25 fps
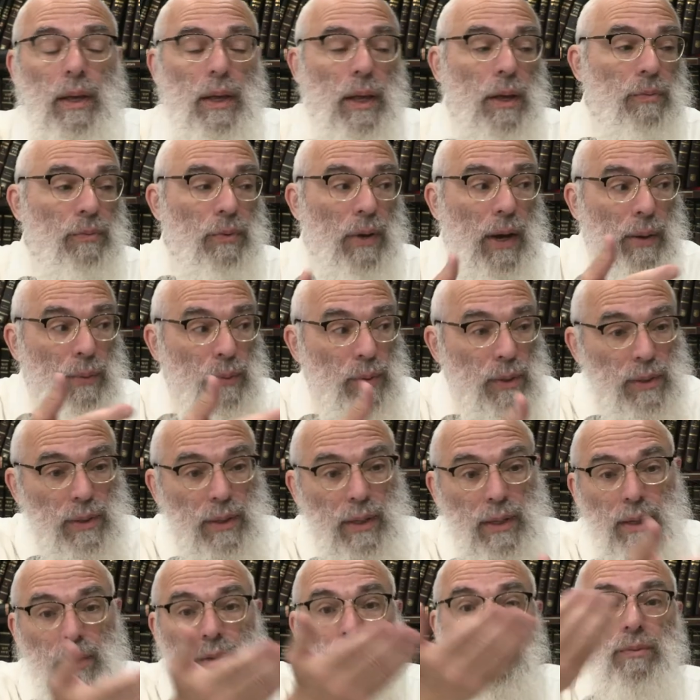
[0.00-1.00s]
If I were
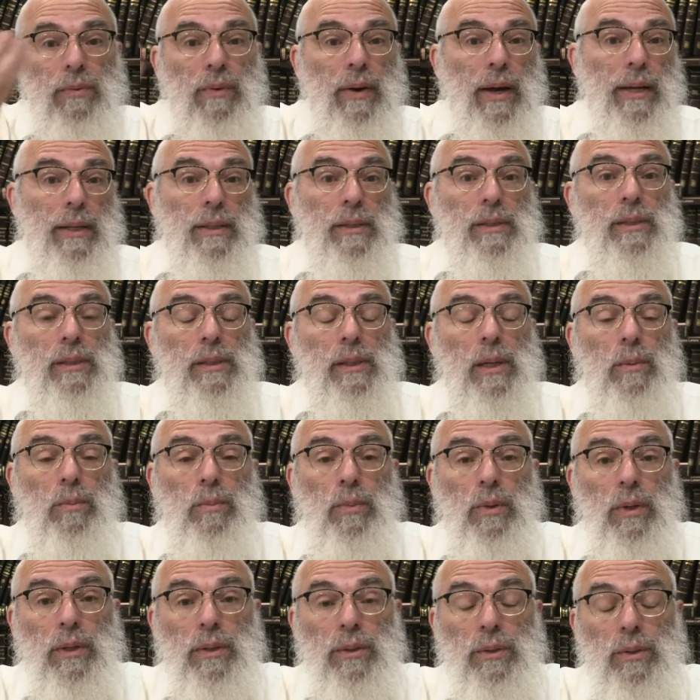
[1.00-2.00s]
to invite
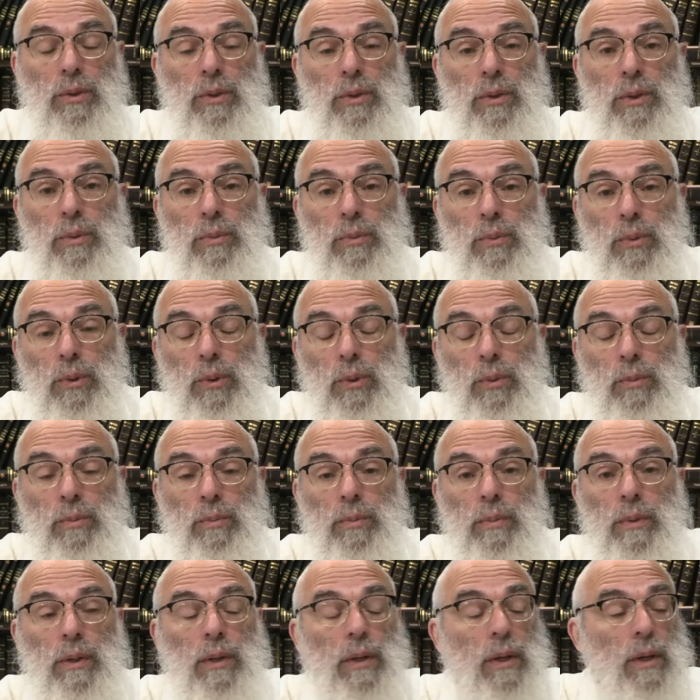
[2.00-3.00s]
someone to the
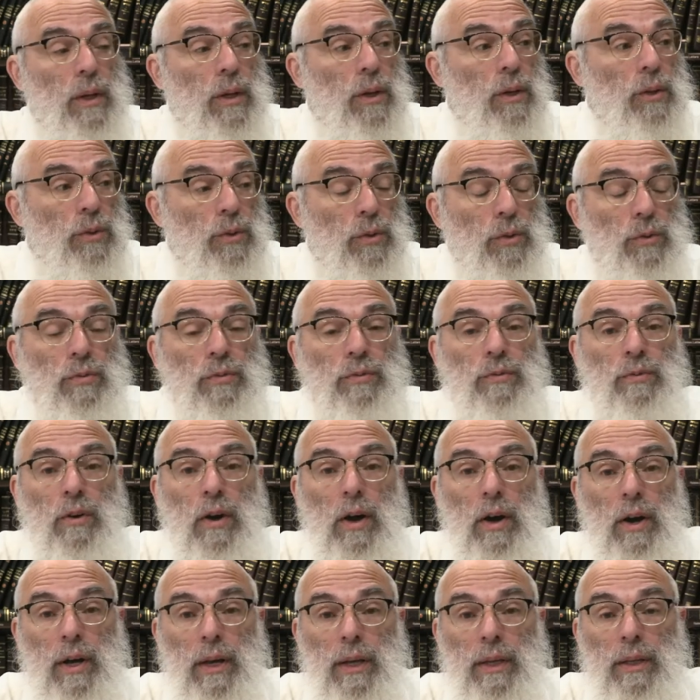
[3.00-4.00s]
room to
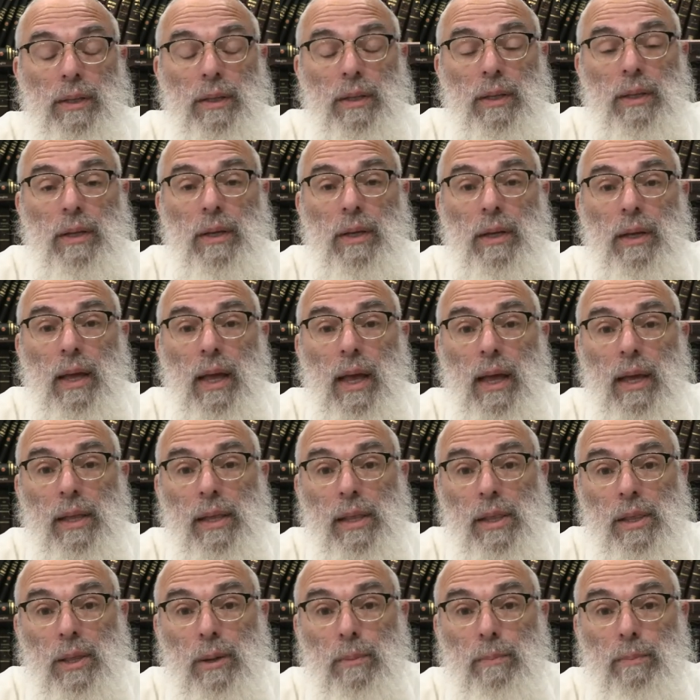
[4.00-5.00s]
find
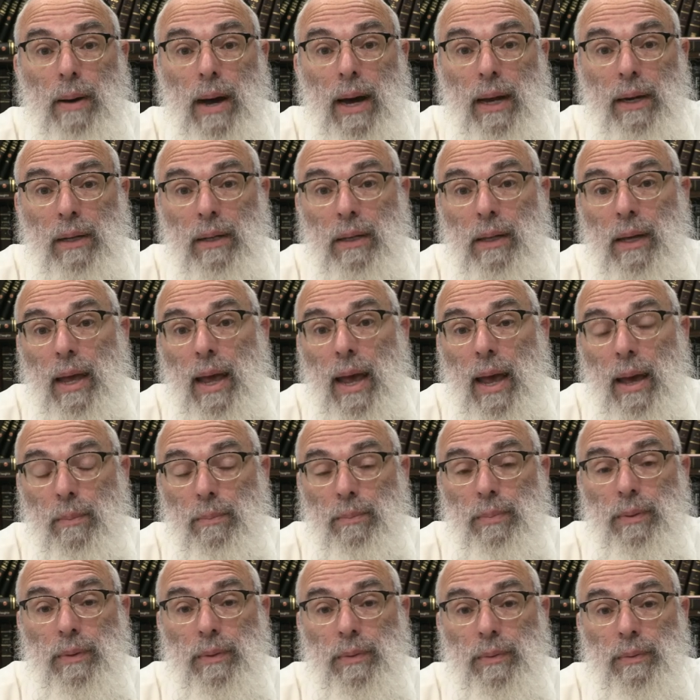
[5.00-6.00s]
the bottle
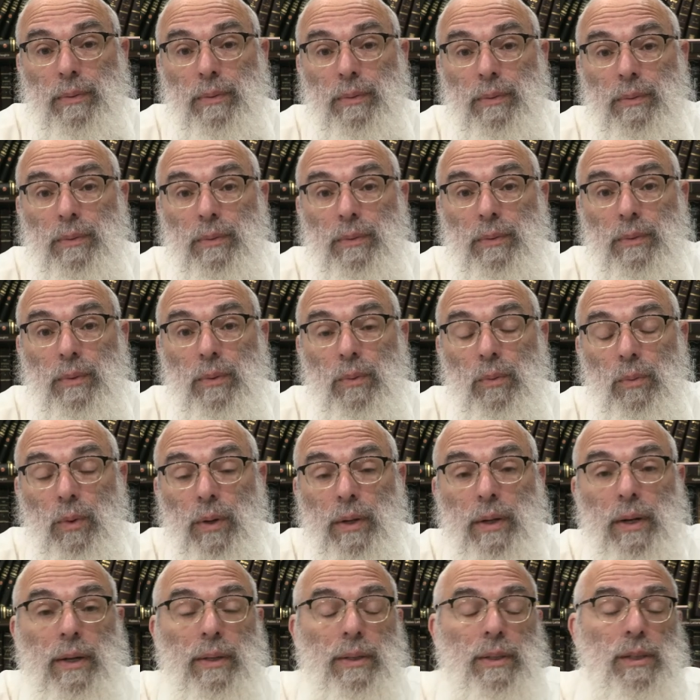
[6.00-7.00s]
cap,
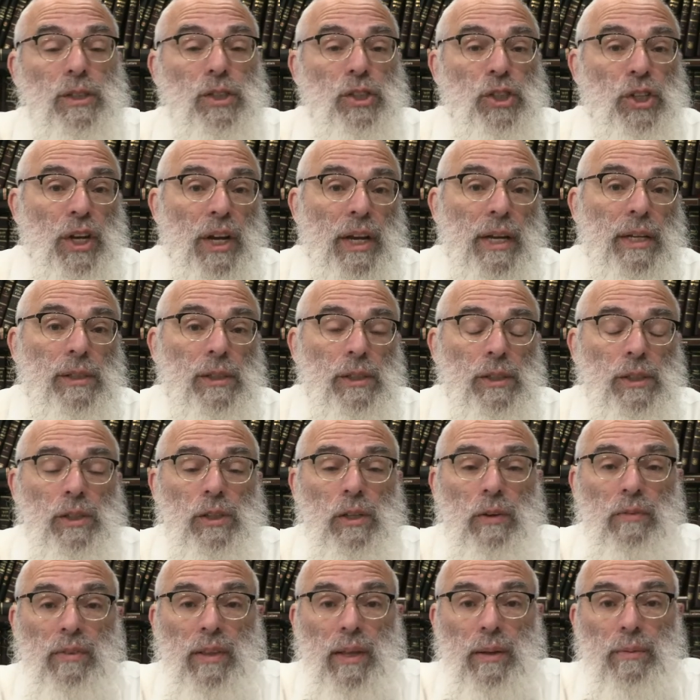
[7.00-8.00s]
what are the
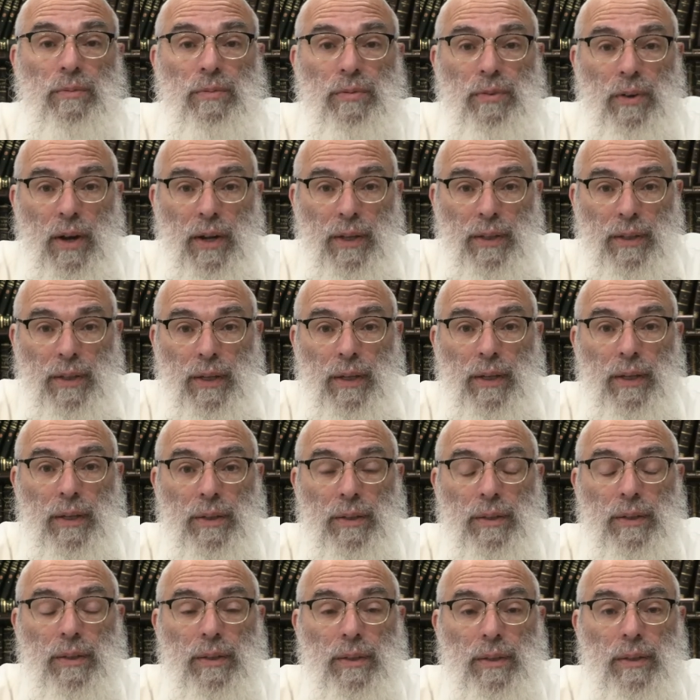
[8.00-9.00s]
chances of them finding
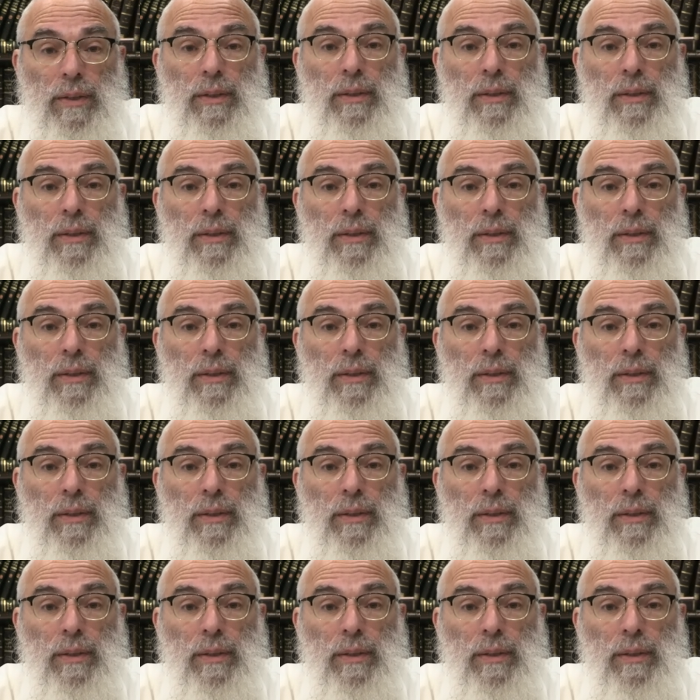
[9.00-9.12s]
it?